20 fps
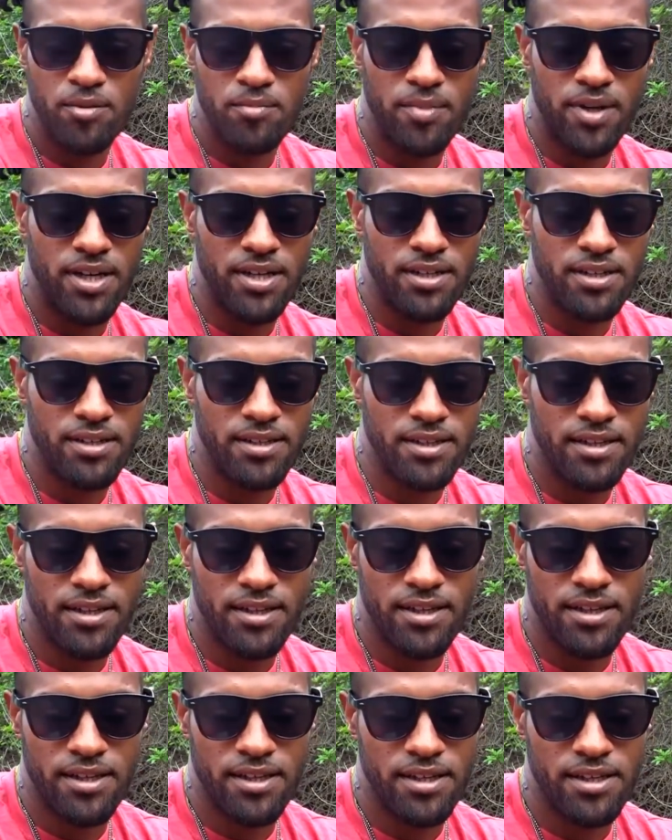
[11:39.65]
but
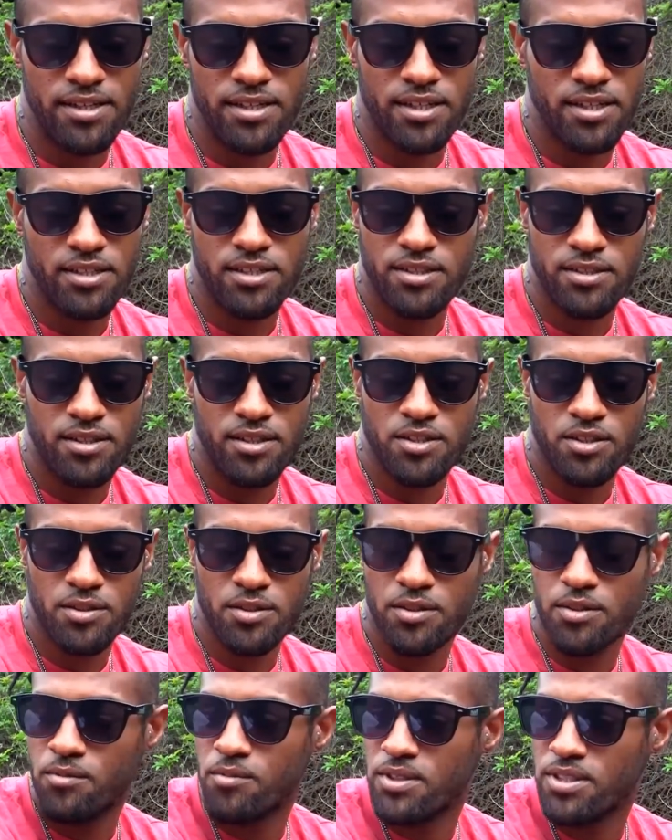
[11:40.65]
he just just
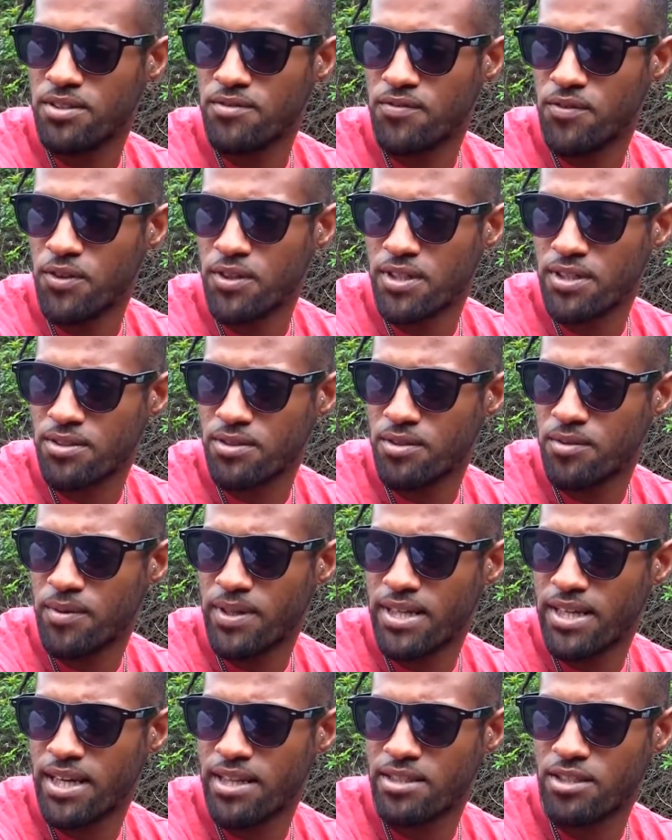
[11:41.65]
wasn't focused on
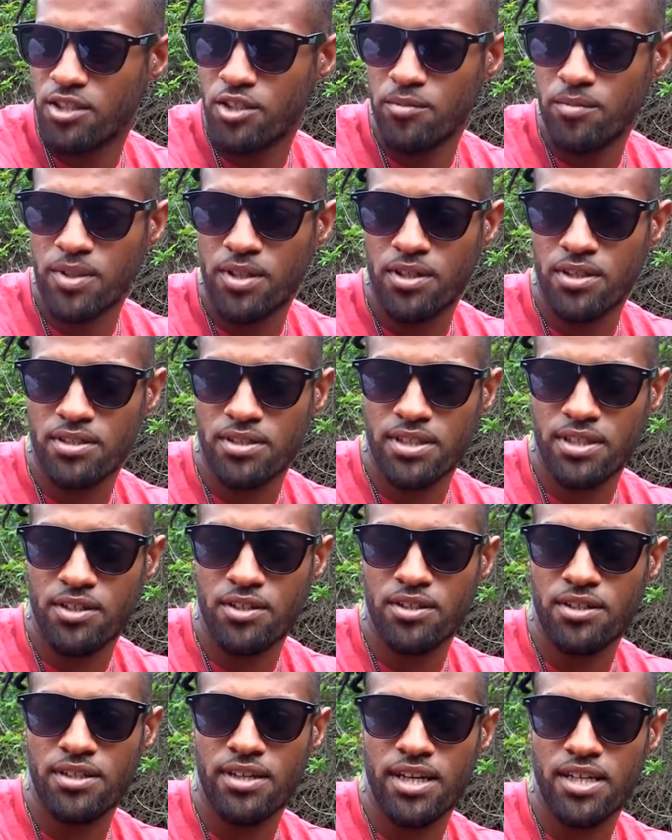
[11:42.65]
what he had to do because he
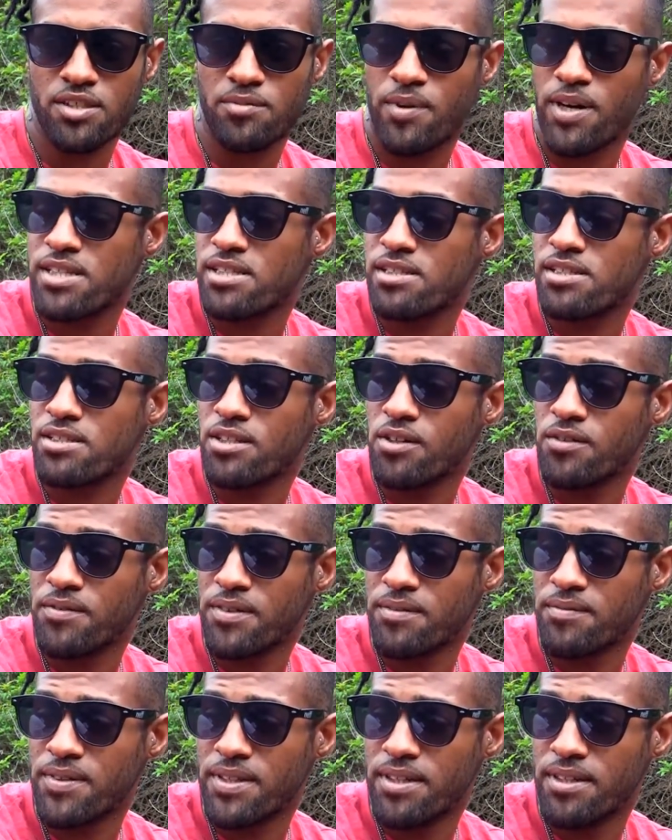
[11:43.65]
couldn't express himself
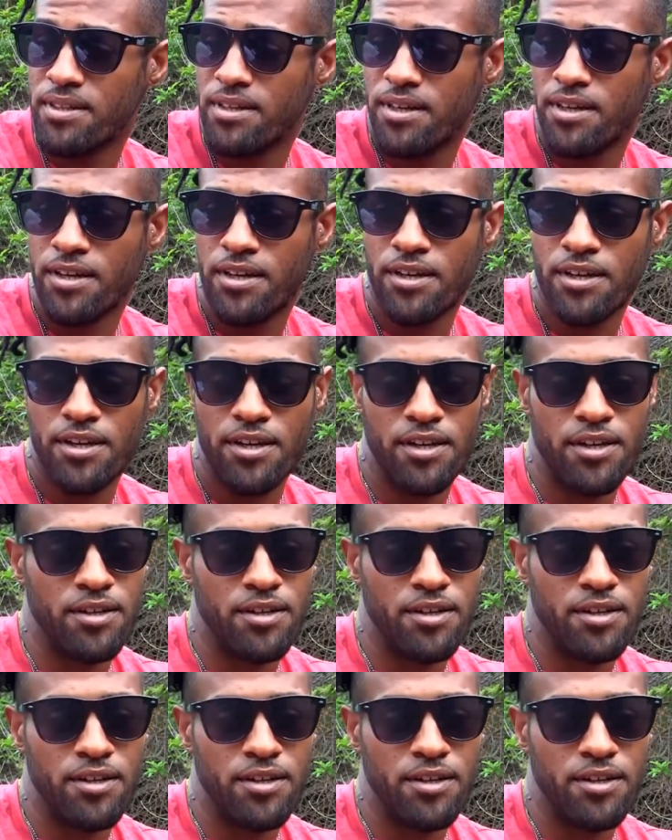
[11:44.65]
even. Right.